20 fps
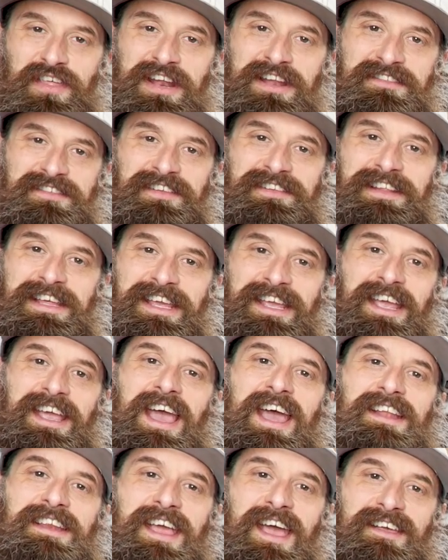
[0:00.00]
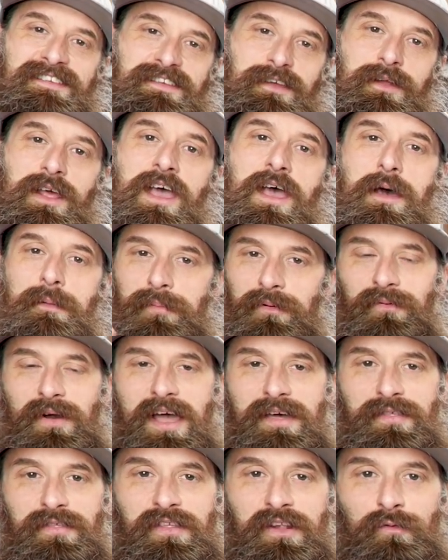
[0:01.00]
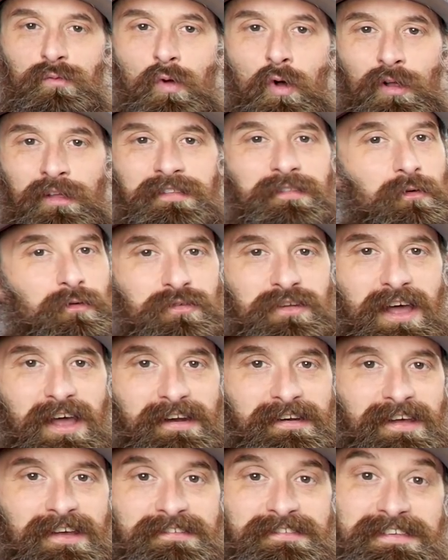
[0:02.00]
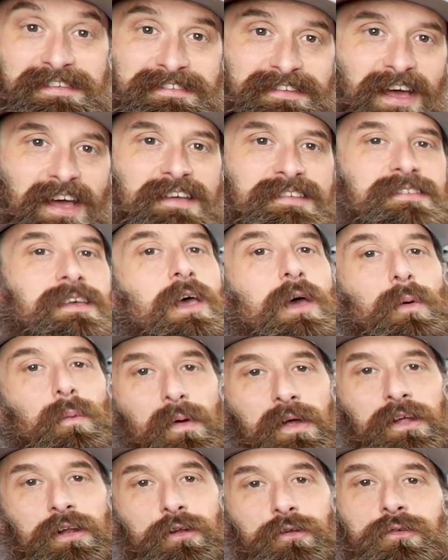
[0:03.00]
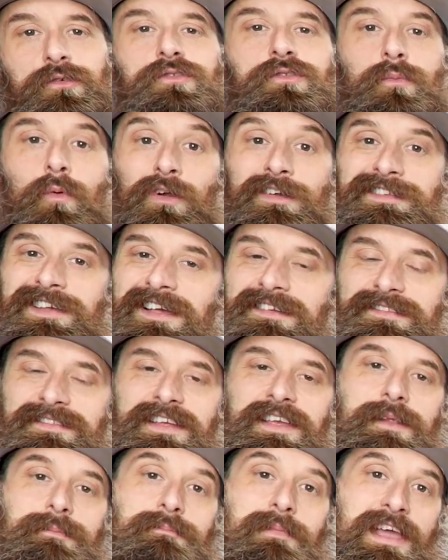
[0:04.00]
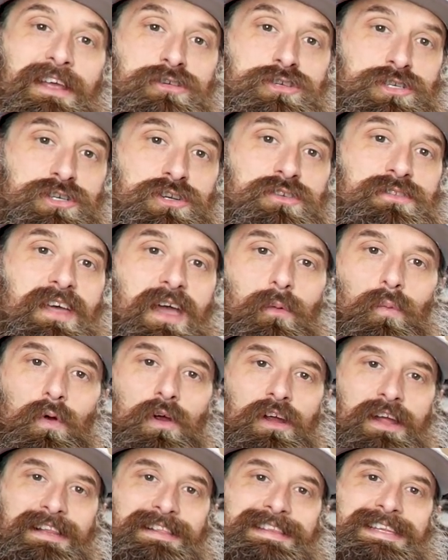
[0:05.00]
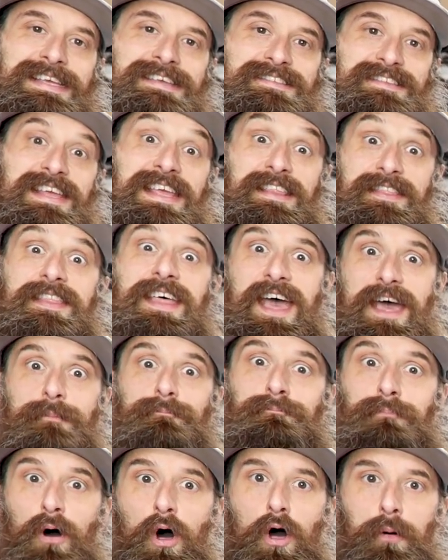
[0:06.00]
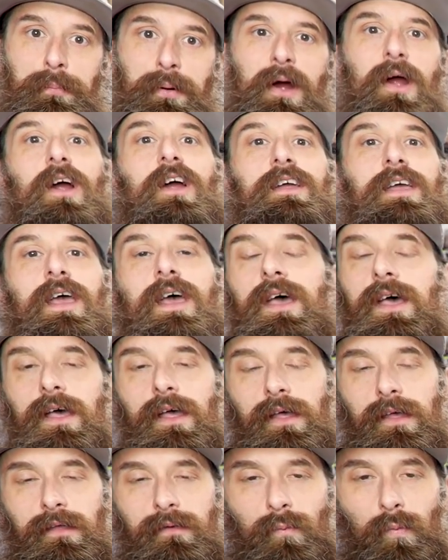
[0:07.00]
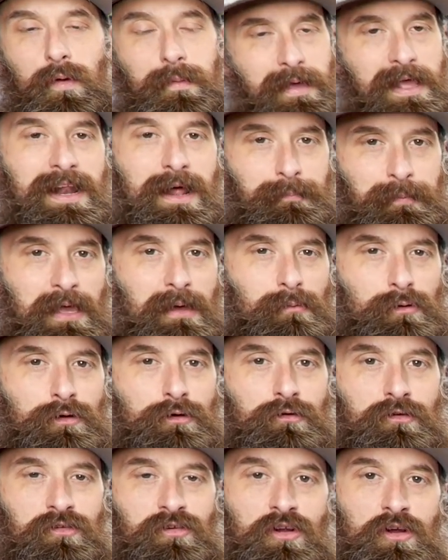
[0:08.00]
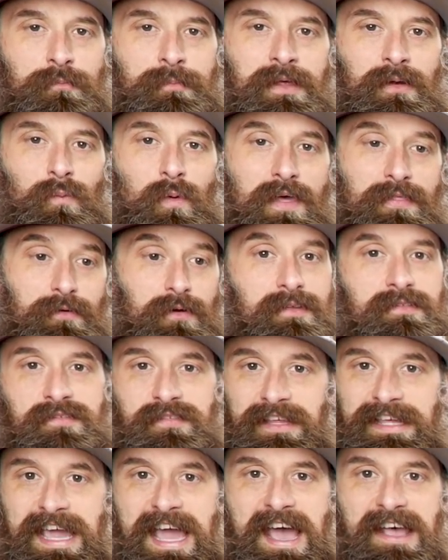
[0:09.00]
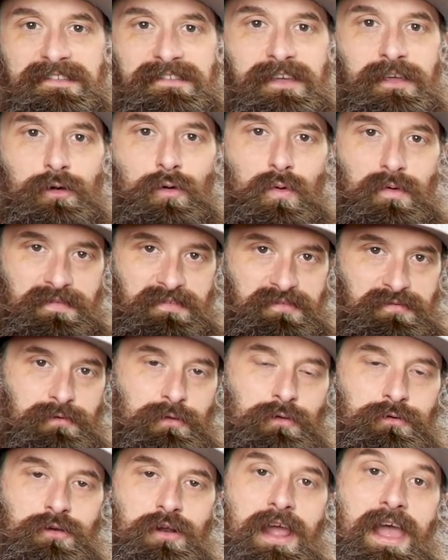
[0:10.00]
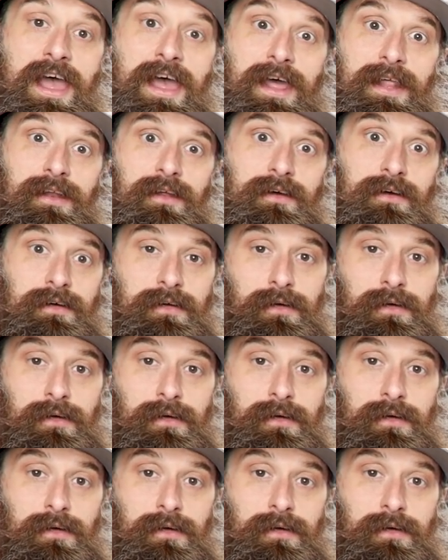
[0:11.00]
that it's a leaking head gasket, but rather than rolling those diagnostic dice, we're gonna do some more testing and make sure that we're at least in that ballpark. We may not be able to determine whether it's the gasket or the cylinder head